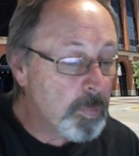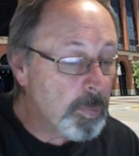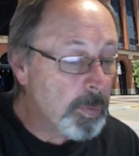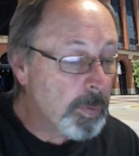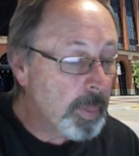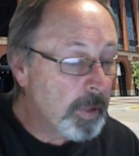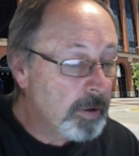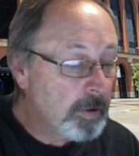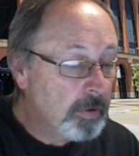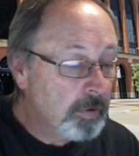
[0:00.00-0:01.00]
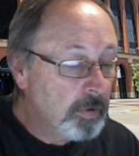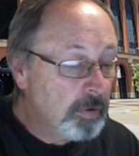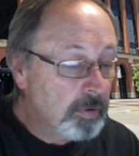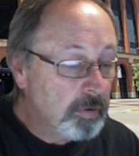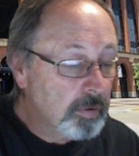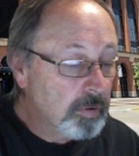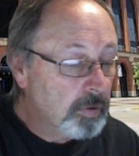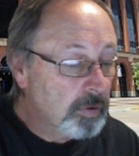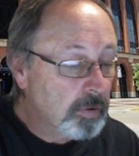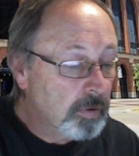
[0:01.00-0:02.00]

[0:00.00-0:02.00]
[no speech]